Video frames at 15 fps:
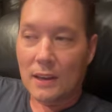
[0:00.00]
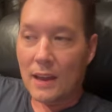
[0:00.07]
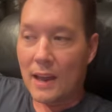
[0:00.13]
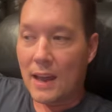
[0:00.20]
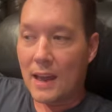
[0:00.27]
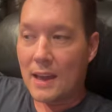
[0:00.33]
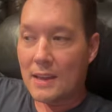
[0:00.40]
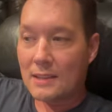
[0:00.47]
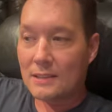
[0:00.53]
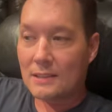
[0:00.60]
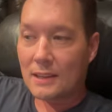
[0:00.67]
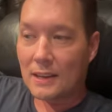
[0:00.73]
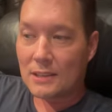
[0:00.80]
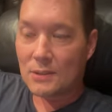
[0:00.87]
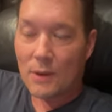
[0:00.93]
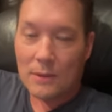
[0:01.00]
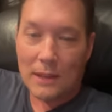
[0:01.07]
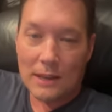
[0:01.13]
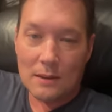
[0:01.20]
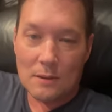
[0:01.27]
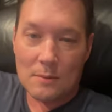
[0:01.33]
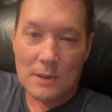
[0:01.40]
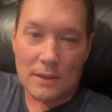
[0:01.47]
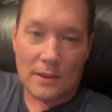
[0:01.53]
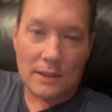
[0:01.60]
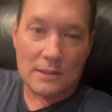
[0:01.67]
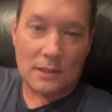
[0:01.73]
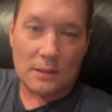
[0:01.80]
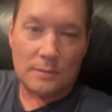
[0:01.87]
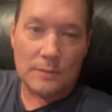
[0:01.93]
And uh, so I'd like him to be there.
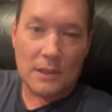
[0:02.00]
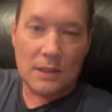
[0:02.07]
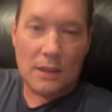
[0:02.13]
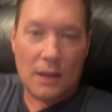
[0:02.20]
That's all.